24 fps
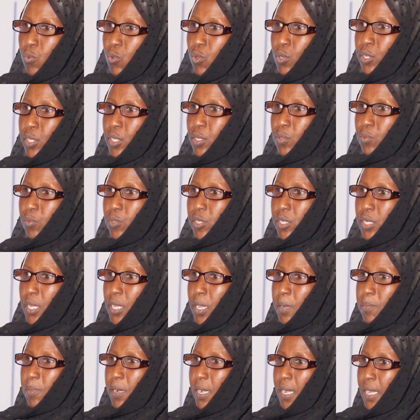working with
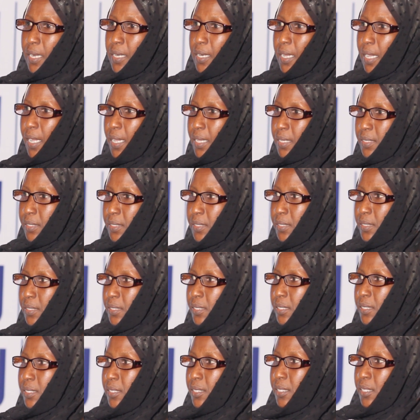ABBA and
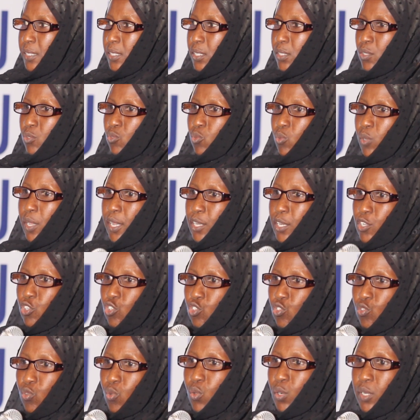ICTJ to
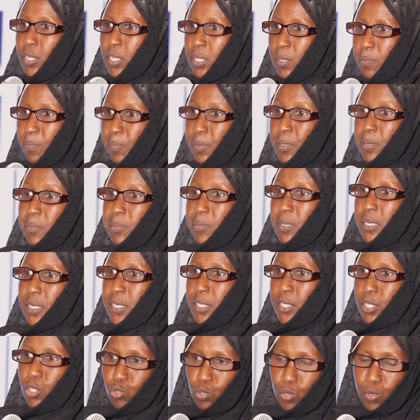ensure the
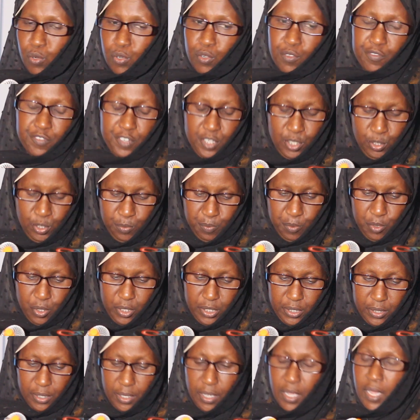implementation of this
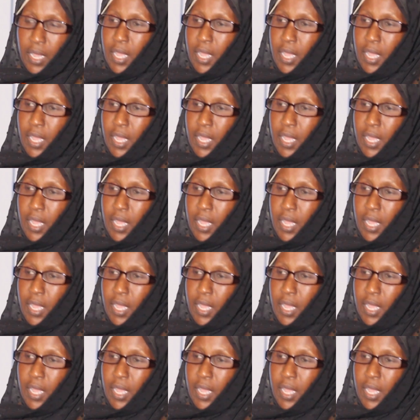policy.